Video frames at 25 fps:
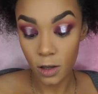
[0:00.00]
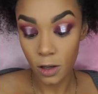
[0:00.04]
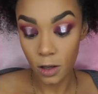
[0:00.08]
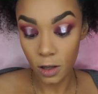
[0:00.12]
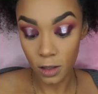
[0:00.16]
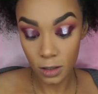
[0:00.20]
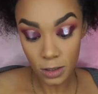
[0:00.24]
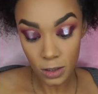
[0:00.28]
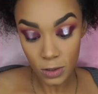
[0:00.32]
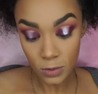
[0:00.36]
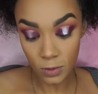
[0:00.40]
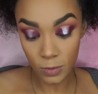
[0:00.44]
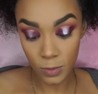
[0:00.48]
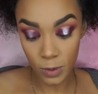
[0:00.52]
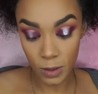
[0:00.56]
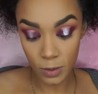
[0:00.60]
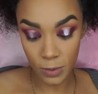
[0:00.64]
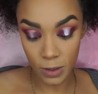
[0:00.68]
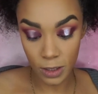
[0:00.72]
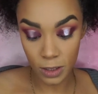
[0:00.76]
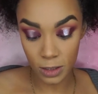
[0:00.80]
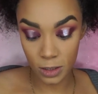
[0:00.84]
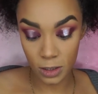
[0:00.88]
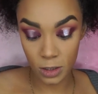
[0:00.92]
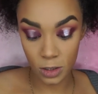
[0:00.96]
also in my
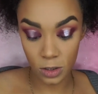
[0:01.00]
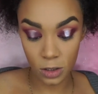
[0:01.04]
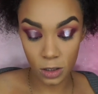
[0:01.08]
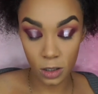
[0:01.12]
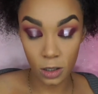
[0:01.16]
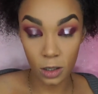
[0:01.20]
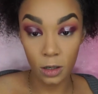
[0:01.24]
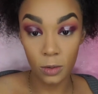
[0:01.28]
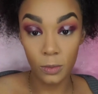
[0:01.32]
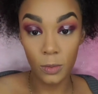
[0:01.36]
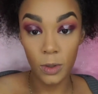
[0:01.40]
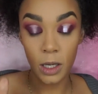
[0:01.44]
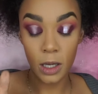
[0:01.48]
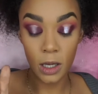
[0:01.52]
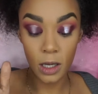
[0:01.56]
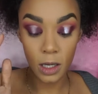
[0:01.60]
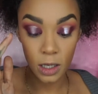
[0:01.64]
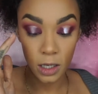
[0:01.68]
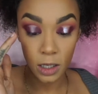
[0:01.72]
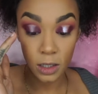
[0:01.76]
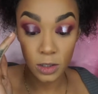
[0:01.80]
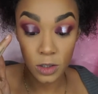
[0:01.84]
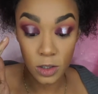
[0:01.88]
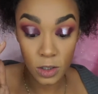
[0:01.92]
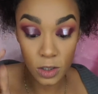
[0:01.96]
Boxy Charm
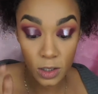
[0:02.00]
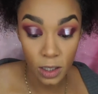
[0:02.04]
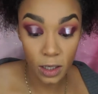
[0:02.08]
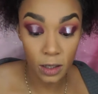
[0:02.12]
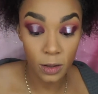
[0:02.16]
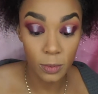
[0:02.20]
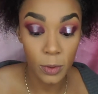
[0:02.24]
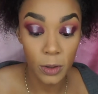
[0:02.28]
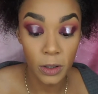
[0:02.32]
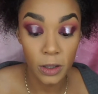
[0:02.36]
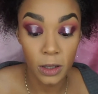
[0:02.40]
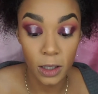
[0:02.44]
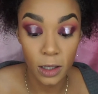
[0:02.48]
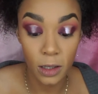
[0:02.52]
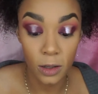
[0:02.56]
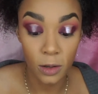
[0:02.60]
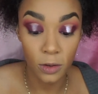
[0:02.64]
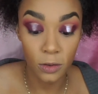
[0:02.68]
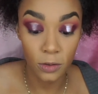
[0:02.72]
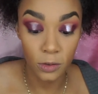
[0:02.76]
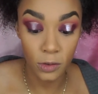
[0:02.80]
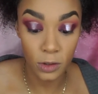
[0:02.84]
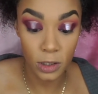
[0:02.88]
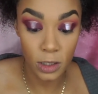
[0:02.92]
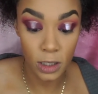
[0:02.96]
and just kind of put that
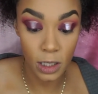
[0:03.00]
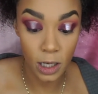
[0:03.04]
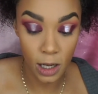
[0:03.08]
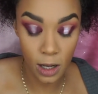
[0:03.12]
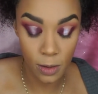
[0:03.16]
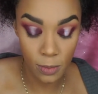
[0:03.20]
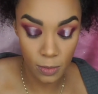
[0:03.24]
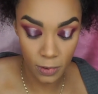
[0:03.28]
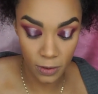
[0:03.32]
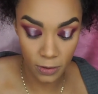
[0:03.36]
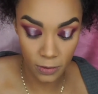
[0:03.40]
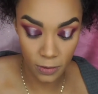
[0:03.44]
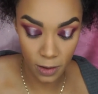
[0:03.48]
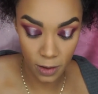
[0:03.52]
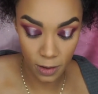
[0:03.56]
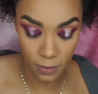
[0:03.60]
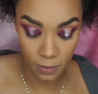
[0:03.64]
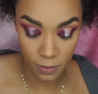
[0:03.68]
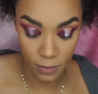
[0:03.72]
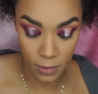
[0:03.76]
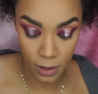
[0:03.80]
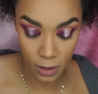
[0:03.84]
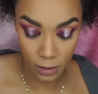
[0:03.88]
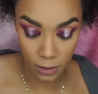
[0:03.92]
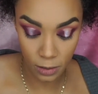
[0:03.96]
over top of that
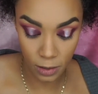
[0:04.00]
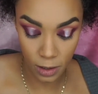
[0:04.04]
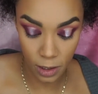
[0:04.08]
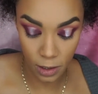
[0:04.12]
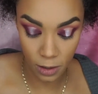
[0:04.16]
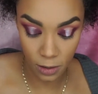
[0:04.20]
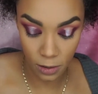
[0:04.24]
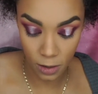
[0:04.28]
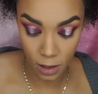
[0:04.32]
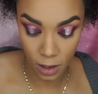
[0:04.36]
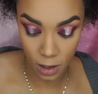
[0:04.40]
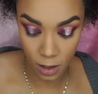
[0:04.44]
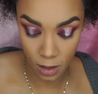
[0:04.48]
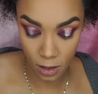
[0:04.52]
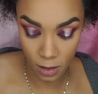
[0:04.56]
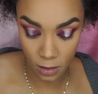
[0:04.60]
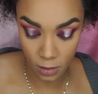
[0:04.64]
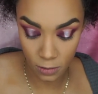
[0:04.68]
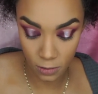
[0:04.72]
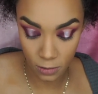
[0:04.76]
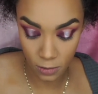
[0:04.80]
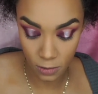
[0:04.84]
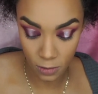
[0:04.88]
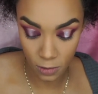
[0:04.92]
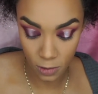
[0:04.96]
middle
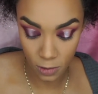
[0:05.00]
area.